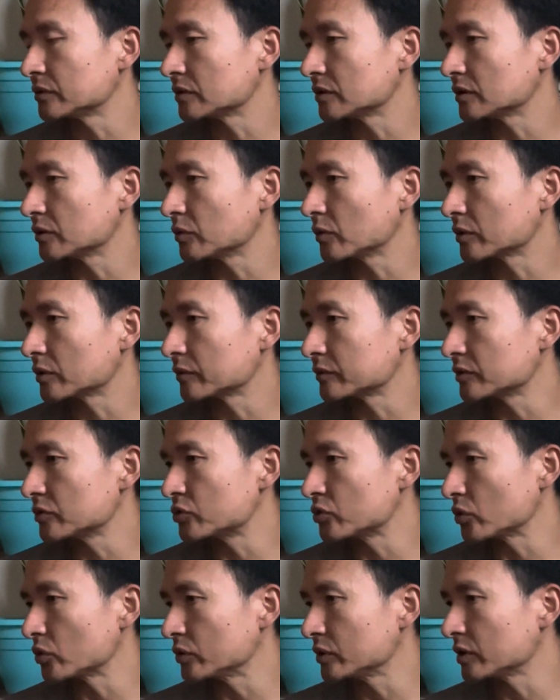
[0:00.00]
one of the
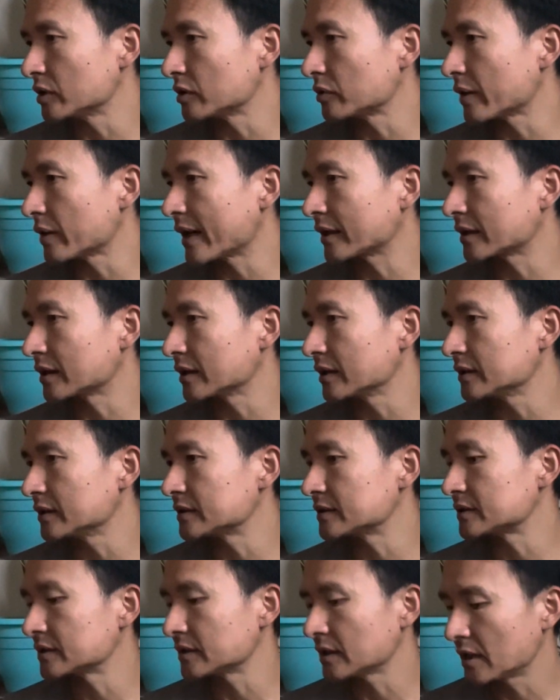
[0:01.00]
junior
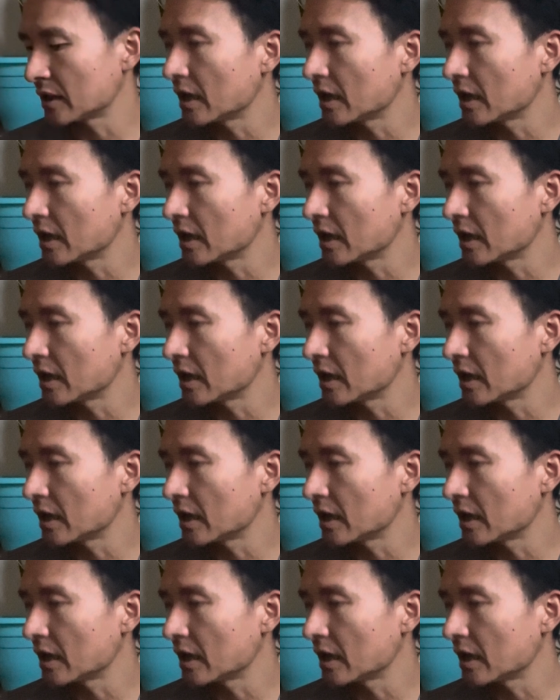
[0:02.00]
rackets,